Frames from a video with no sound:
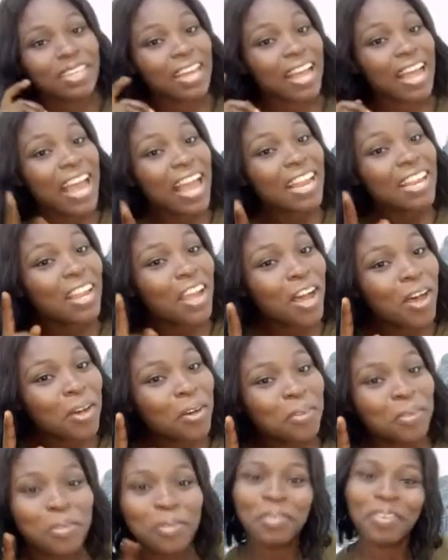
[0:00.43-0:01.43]

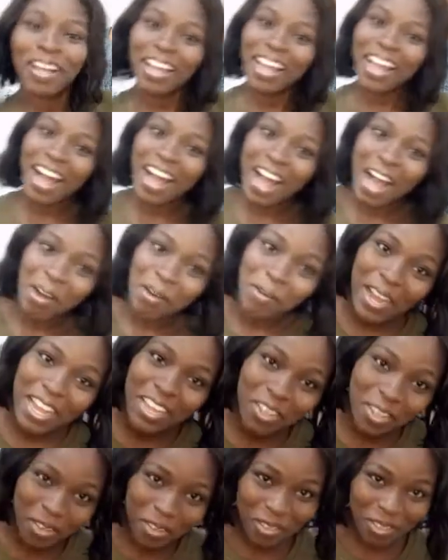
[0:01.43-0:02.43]
Hello, how are
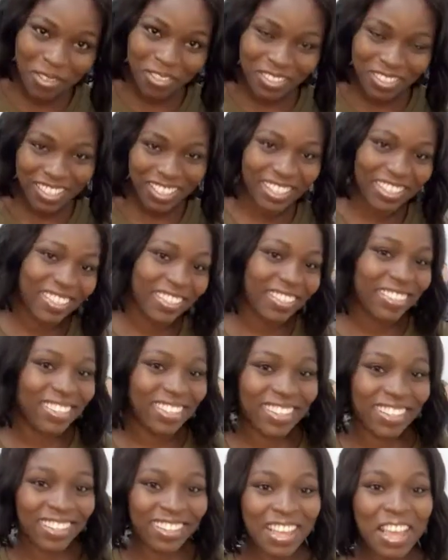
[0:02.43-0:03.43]
you?
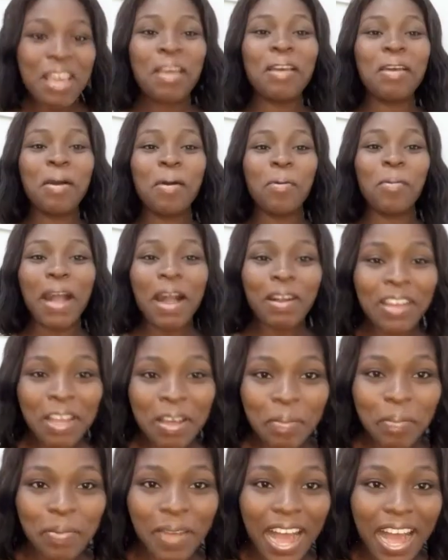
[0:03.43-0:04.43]

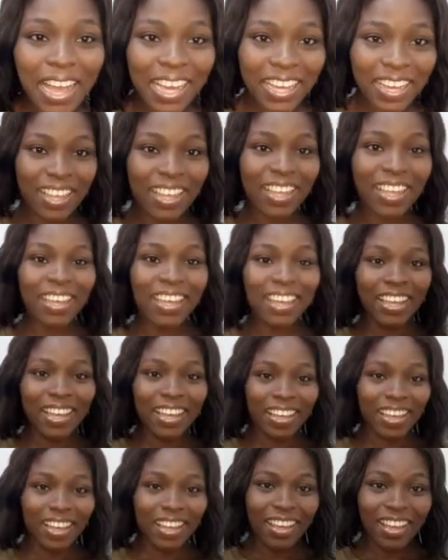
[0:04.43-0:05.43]
Welcome back.
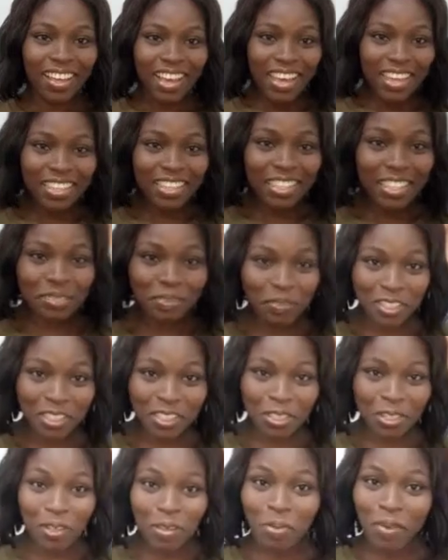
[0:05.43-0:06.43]
In this
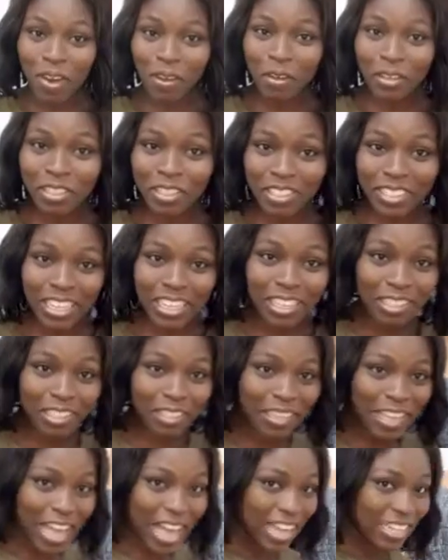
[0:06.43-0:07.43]
video, we're going to take a
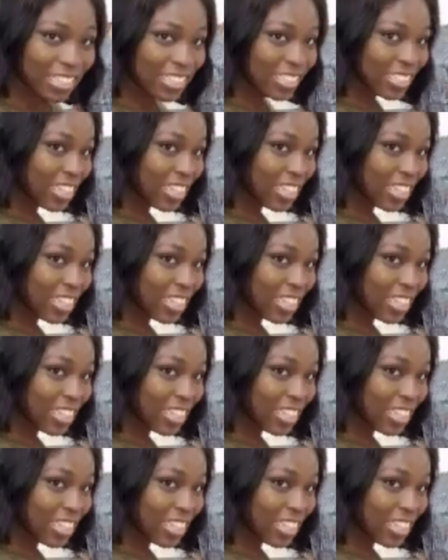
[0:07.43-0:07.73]
look at